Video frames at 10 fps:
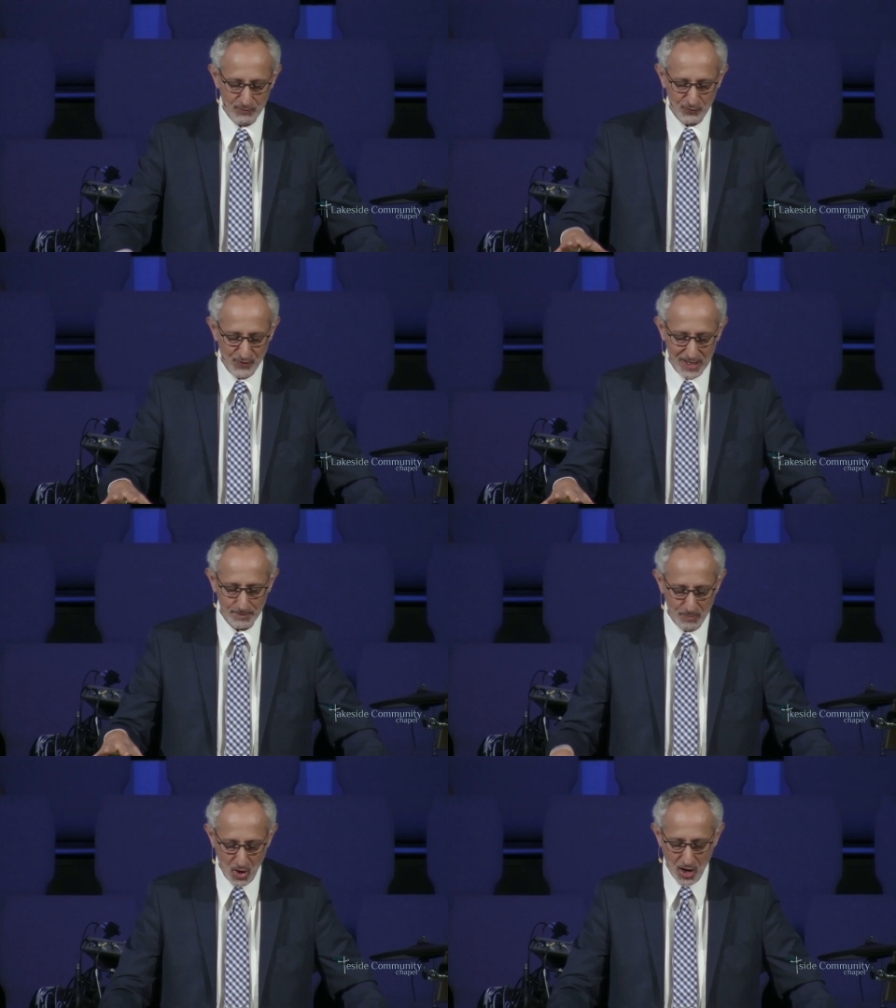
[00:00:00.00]
ever
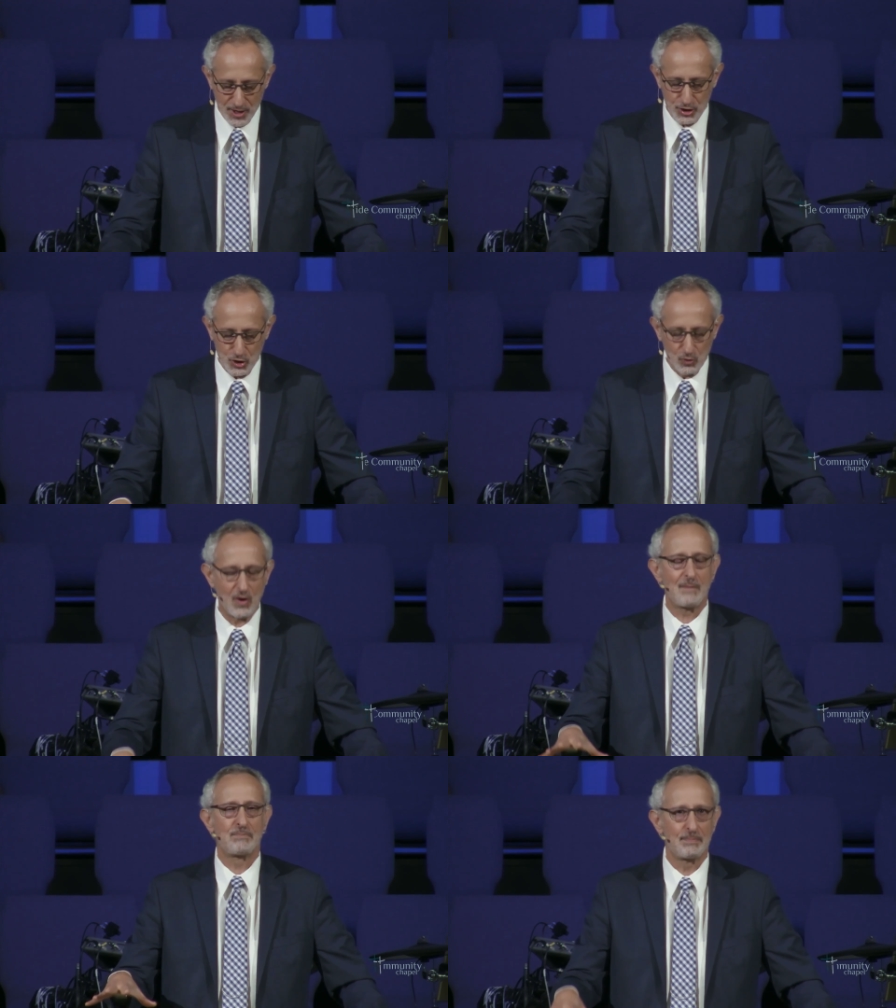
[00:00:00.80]
fell apart, you
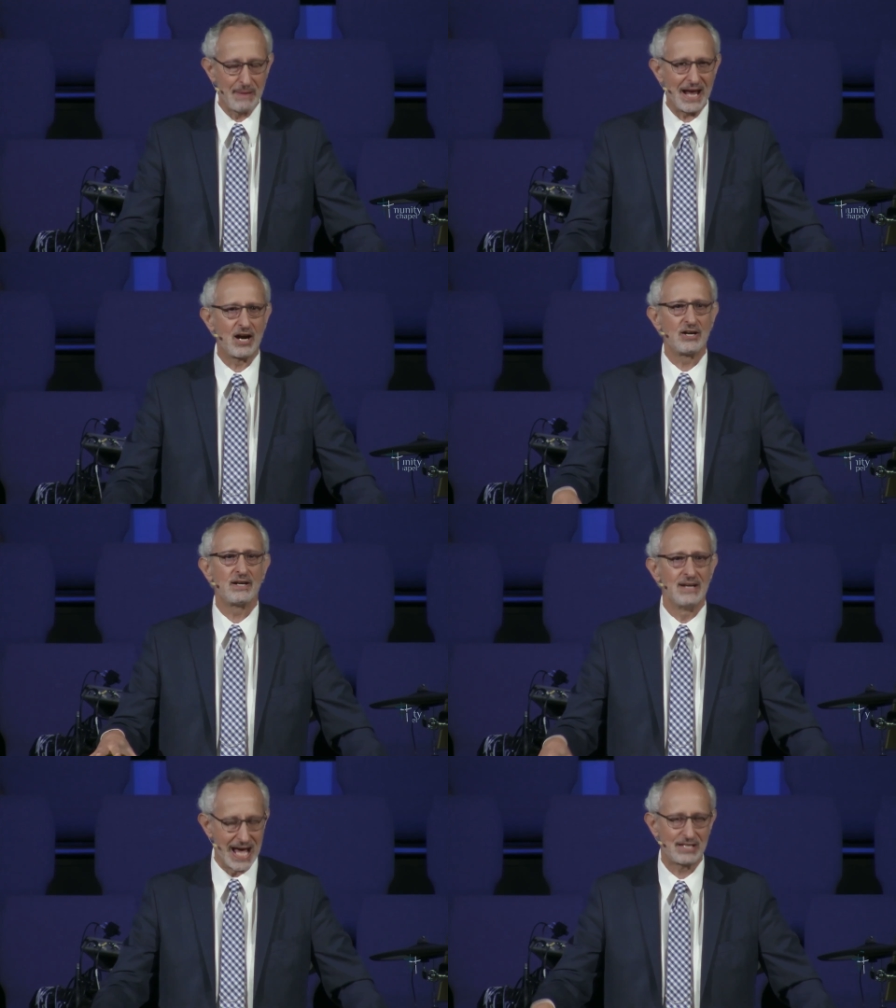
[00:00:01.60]
are
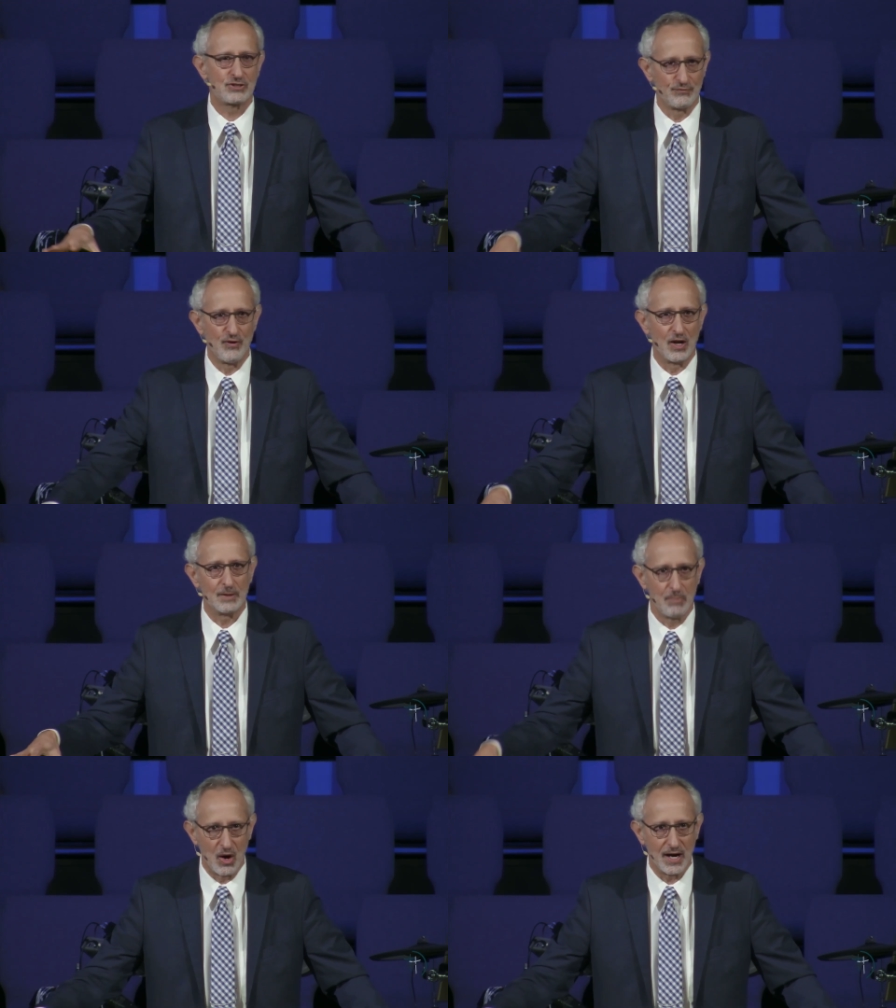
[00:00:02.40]
prepared not to
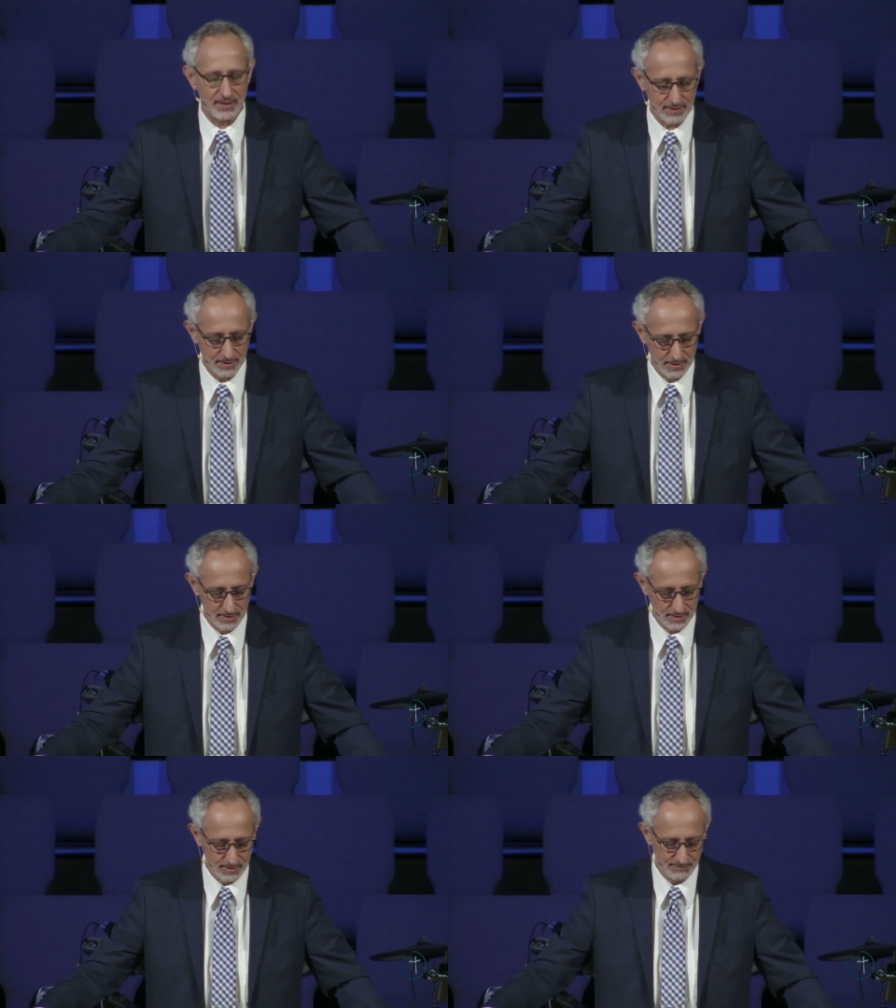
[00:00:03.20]
fall apart
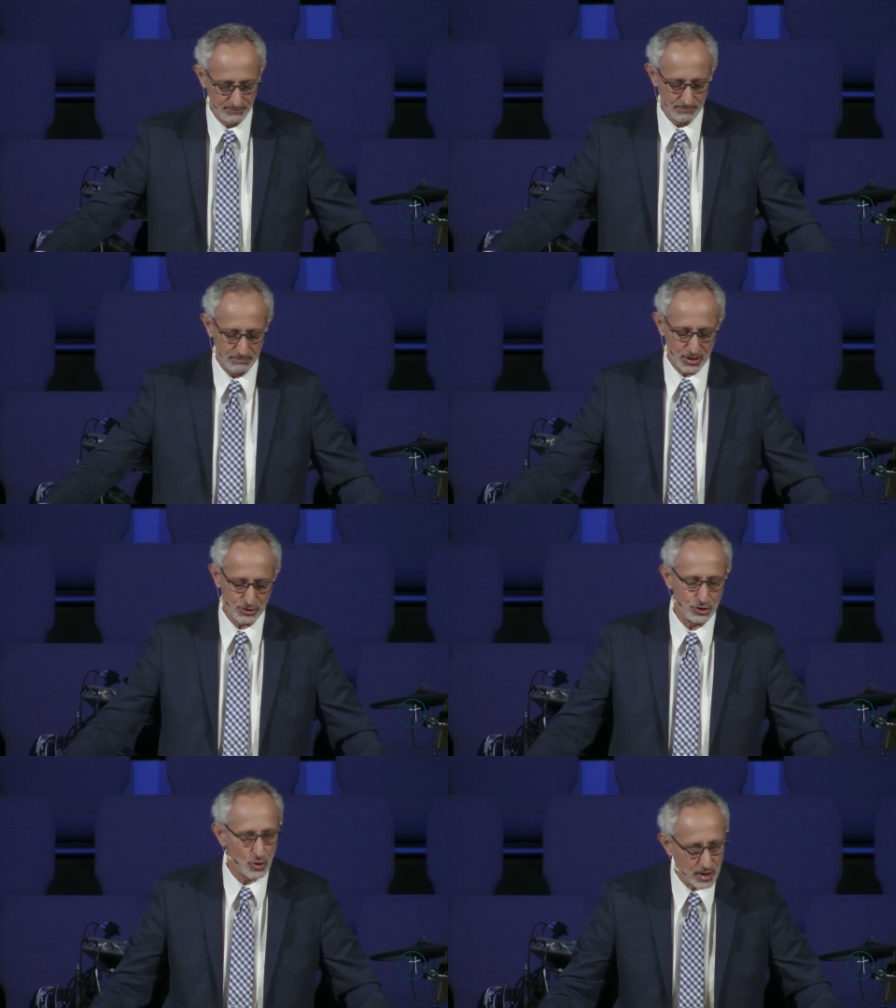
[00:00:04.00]

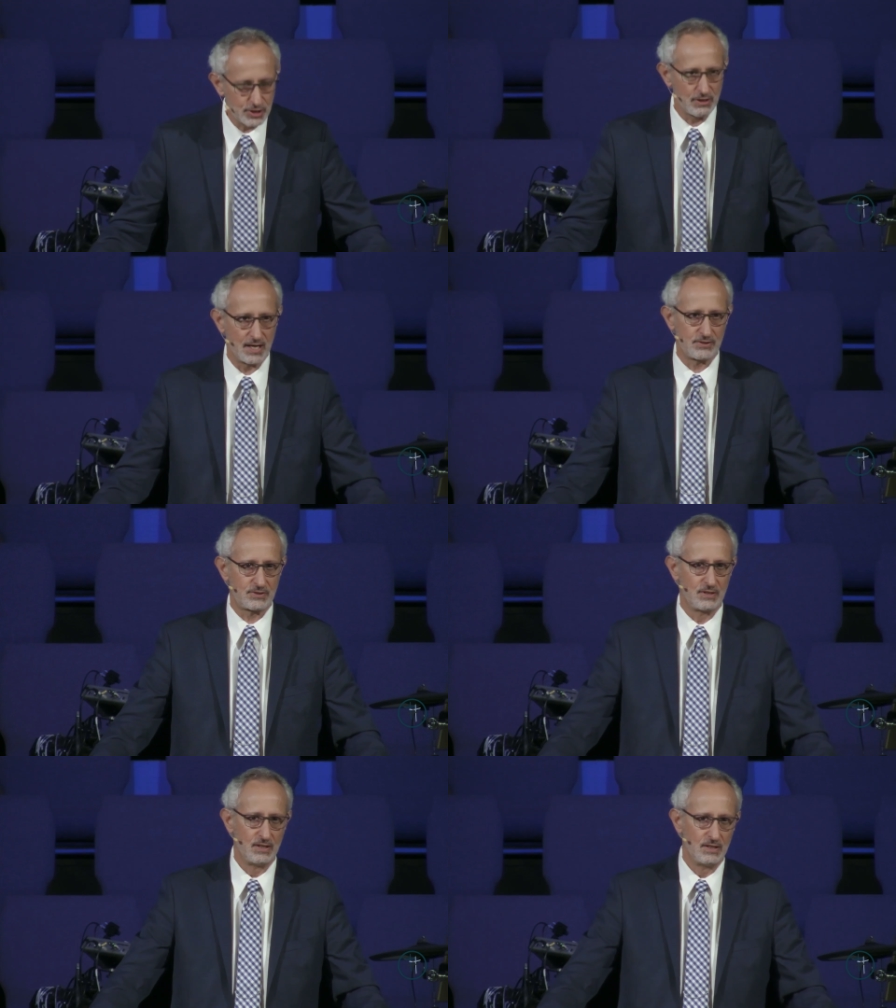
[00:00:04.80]
because your
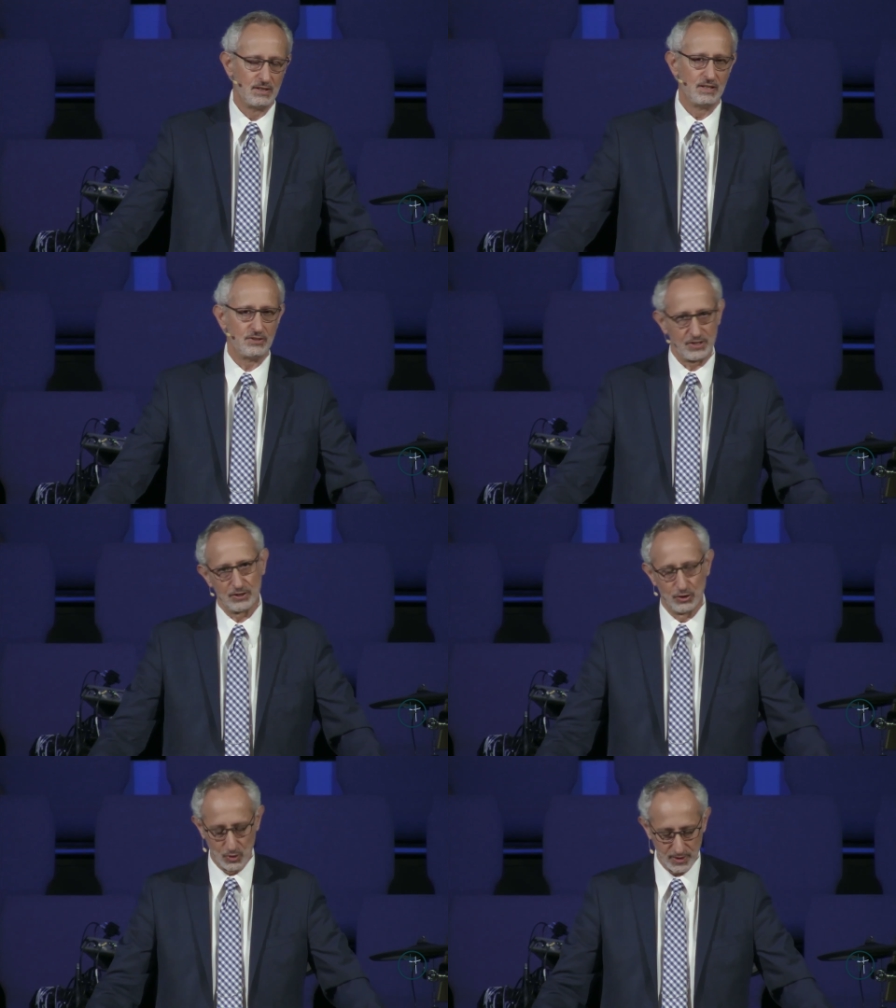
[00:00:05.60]
trust is
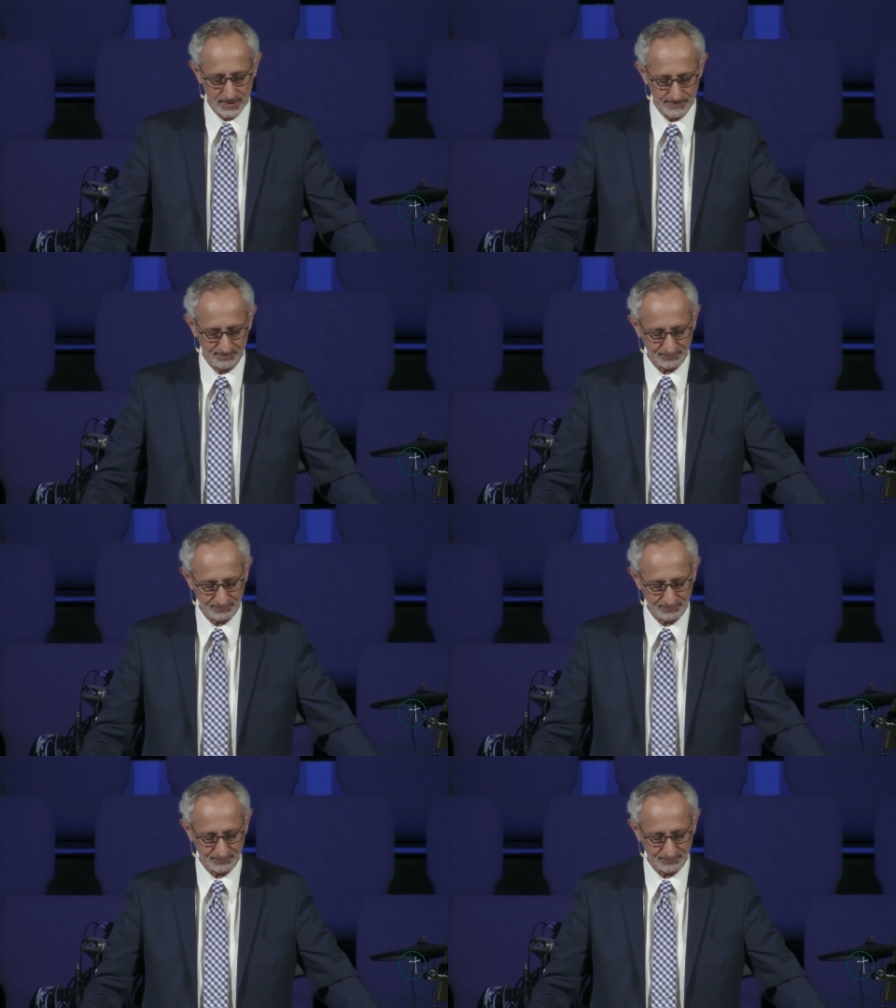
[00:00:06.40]
in the Lord.